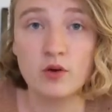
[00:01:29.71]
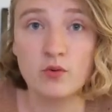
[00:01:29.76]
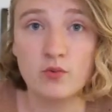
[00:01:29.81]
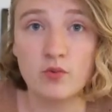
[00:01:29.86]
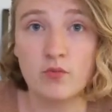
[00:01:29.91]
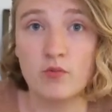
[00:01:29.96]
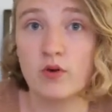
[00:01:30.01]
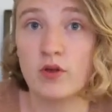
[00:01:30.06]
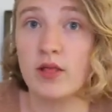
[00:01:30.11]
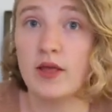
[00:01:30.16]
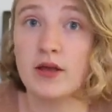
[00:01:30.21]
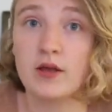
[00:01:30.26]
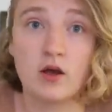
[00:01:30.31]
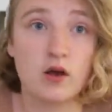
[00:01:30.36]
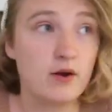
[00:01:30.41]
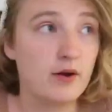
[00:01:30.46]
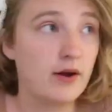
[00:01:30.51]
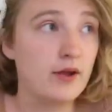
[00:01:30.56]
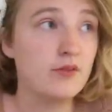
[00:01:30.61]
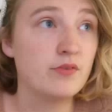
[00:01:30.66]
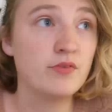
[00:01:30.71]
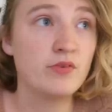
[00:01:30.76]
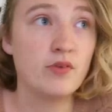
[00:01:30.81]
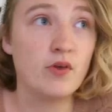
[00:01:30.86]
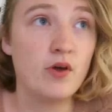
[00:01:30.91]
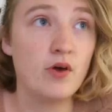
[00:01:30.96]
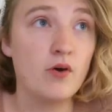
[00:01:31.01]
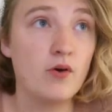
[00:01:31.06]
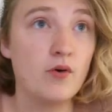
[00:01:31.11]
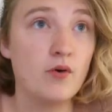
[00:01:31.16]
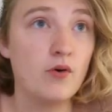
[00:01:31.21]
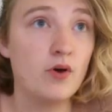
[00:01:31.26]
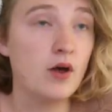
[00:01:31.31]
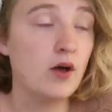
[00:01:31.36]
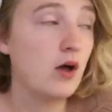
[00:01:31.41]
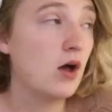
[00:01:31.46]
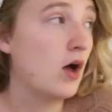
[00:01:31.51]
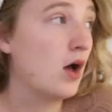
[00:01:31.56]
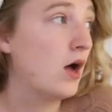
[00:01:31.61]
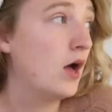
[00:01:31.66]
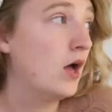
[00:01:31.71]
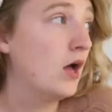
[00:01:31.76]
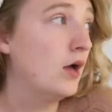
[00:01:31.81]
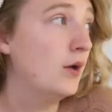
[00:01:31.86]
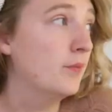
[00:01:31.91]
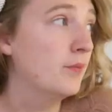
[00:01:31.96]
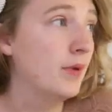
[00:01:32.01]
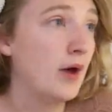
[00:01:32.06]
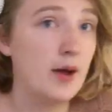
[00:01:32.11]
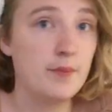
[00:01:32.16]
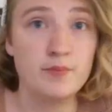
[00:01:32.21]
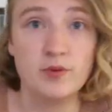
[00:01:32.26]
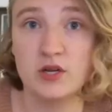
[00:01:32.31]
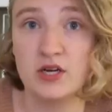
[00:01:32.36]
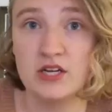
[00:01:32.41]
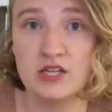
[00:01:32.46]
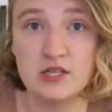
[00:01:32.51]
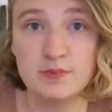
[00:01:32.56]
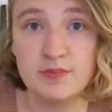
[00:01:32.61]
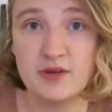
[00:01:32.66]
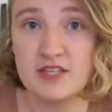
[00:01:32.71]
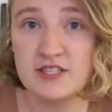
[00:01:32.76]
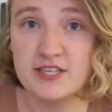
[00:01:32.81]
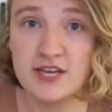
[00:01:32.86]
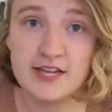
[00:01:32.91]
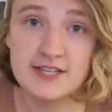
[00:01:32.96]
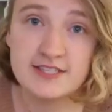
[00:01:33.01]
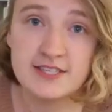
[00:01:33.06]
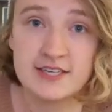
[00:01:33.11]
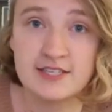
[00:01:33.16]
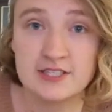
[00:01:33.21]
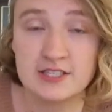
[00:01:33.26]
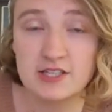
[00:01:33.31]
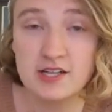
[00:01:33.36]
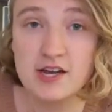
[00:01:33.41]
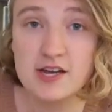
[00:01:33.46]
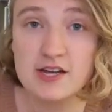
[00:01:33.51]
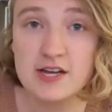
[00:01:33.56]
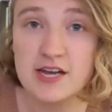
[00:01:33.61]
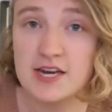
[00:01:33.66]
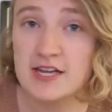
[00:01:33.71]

When we're like, all right, so I'm putting in the pizza at 6 o'clock